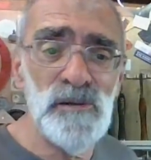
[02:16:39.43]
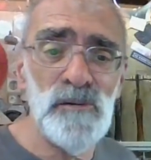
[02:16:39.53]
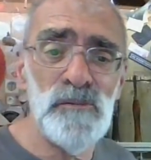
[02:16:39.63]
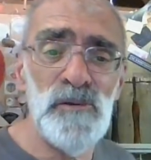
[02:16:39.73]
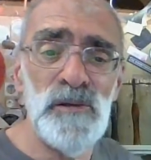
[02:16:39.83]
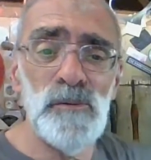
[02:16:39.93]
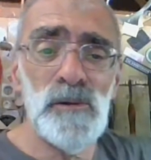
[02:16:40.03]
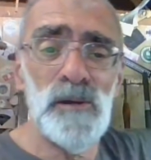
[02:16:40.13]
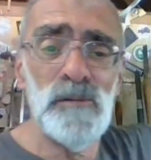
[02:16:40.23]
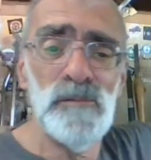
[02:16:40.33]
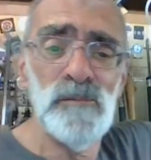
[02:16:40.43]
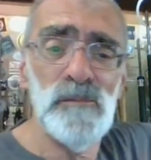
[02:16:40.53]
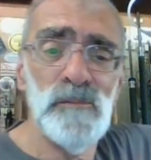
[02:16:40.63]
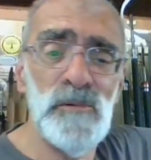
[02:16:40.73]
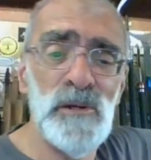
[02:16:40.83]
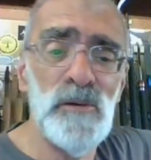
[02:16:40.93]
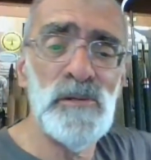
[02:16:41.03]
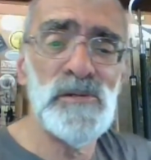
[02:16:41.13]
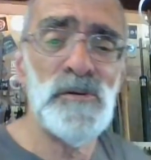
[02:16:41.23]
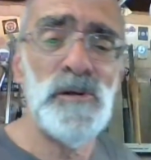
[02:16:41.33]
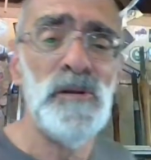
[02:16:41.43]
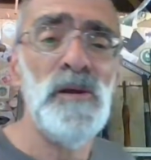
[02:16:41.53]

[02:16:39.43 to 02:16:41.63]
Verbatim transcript: Oh, yeah, you can with the lights on it.